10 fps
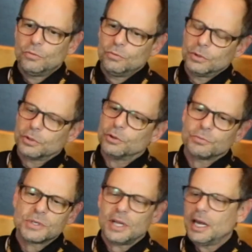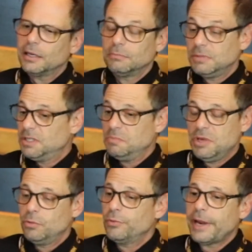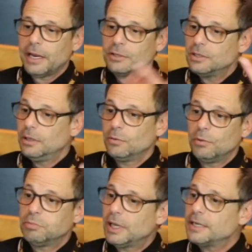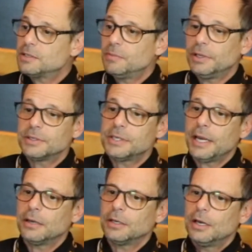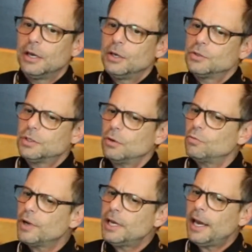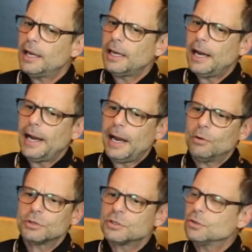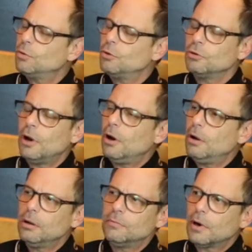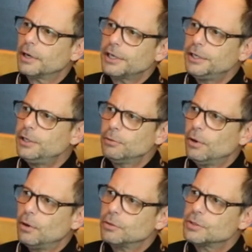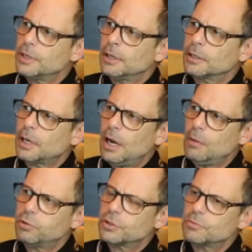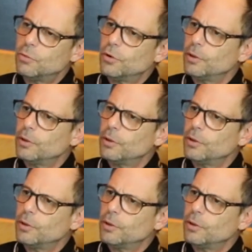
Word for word: were groups like the Smithereens and the Replacements. And so we had outsold all of our heroes and accomplished more